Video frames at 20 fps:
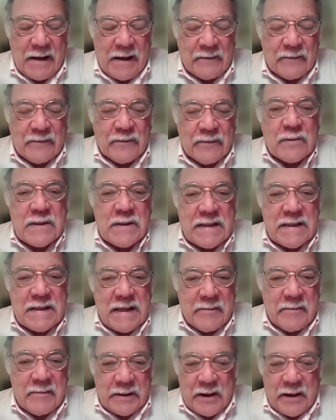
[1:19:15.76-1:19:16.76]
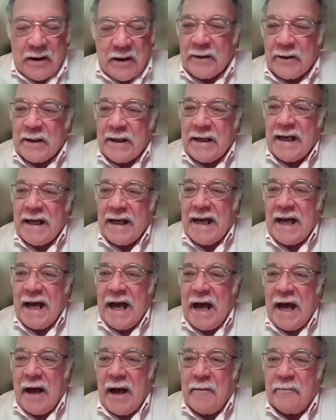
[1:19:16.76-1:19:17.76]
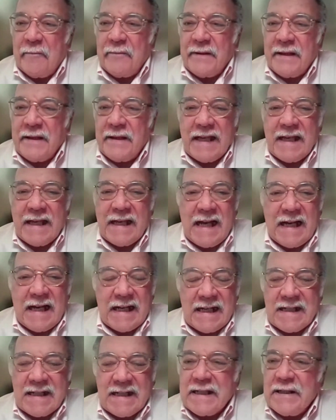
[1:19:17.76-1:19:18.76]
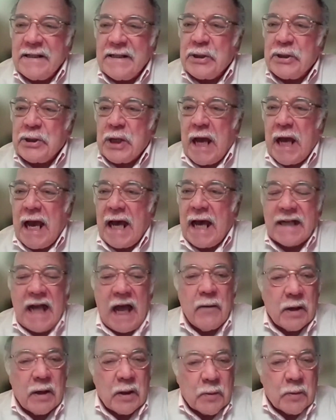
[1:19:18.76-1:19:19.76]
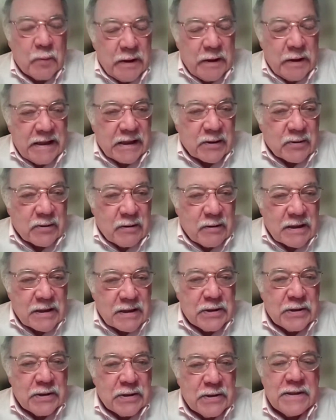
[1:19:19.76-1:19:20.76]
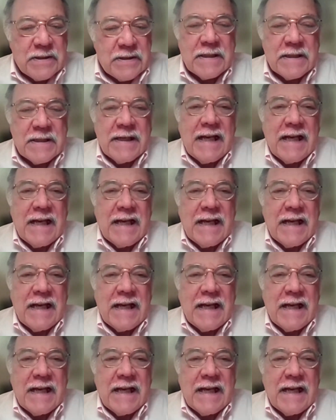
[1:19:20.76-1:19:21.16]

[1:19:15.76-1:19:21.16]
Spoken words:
full seminar. It's in chat. I want to read the questions